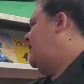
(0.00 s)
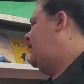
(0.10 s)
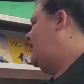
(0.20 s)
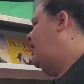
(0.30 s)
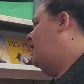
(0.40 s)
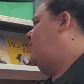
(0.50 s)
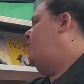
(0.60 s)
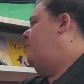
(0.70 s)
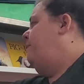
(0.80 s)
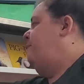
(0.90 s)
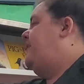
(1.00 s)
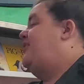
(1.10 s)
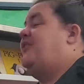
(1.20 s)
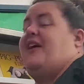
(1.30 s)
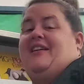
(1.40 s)
we go. Ooh,
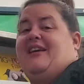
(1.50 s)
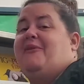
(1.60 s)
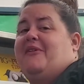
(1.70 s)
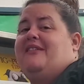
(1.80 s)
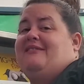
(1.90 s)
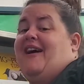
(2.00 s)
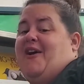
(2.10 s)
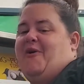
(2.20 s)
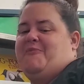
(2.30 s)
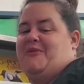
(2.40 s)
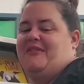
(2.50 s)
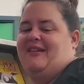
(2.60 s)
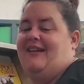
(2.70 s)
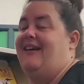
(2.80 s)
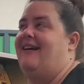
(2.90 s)
did you like that one? I hope you
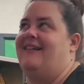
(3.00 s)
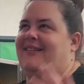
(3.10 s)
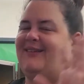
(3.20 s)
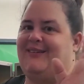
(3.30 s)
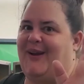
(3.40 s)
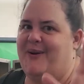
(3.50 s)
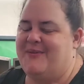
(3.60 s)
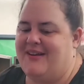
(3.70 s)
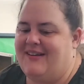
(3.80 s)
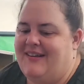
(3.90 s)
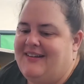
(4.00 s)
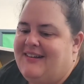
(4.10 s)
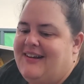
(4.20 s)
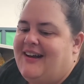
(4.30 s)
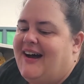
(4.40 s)
did. Oh, it's so good.
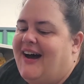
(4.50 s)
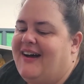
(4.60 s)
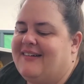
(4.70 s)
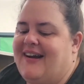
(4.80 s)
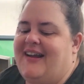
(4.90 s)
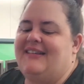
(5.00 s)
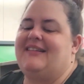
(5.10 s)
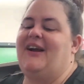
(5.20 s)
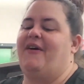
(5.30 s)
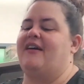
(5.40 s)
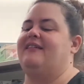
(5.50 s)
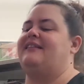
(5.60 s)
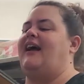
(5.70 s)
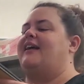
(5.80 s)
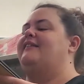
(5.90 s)
All right, so our
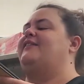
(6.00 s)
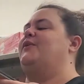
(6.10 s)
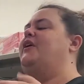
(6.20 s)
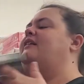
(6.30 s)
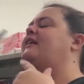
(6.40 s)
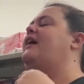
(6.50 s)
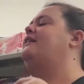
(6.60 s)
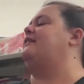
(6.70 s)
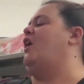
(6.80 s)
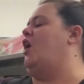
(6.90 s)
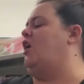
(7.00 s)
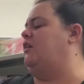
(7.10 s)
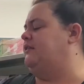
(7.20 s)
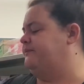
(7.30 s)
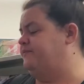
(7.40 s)
second story today is
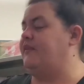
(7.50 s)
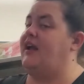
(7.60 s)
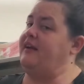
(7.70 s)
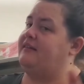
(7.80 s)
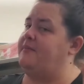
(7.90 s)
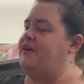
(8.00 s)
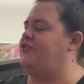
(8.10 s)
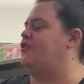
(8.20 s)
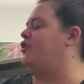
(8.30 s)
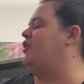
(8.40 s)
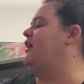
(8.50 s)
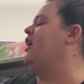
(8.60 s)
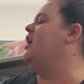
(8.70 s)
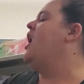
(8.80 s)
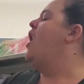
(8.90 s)
called, as I mentioned earlier,